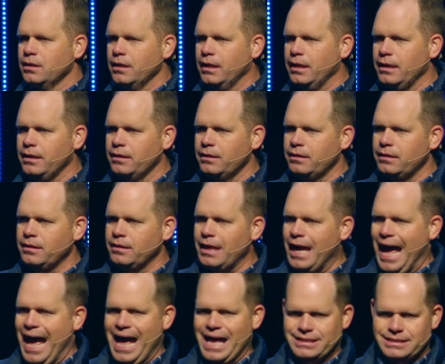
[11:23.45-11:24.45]
And the
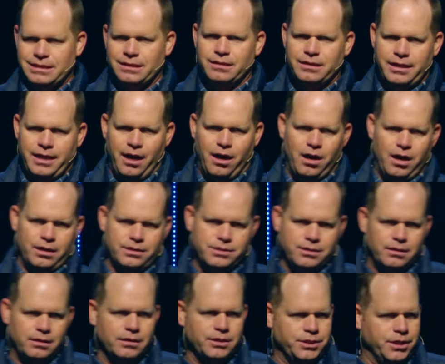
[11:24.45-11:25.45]
Aslan
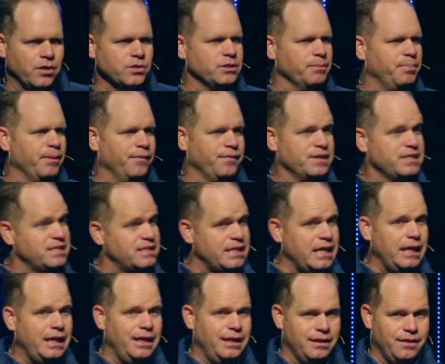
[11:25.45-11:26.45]
character shows up on the
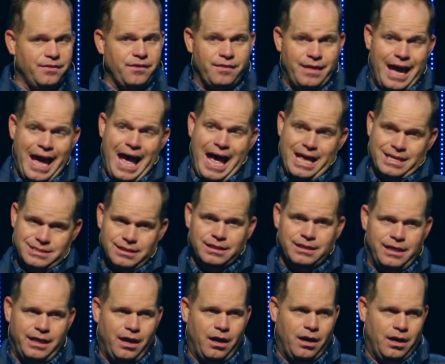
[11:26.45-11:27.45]
scene, and then the
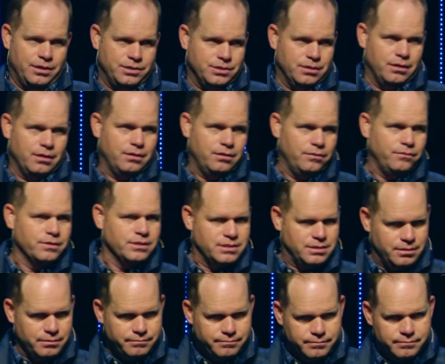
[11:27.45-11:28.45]
Aslan character, who was
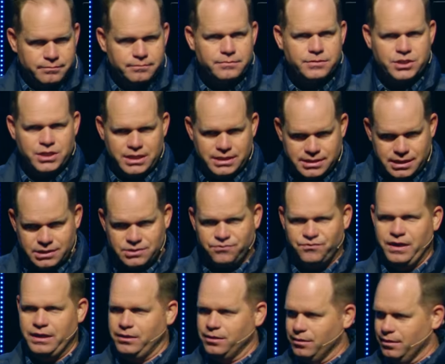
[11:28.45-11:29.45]
the Jesus
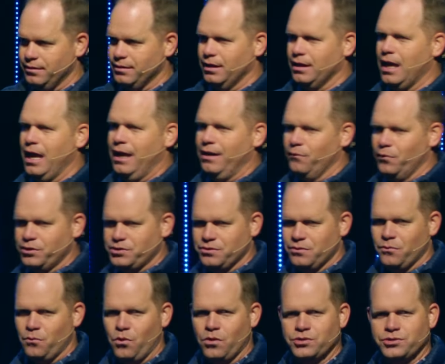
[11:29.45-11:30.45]
figure in the lion, witch, or
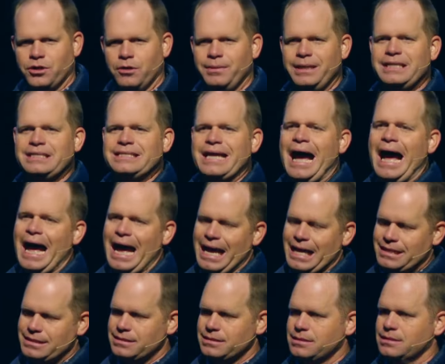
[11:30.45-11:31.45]
the wardrobe, he
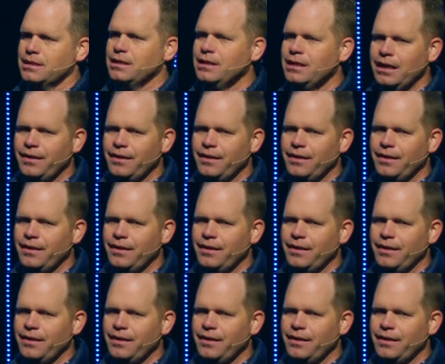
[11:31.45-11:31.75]
dies.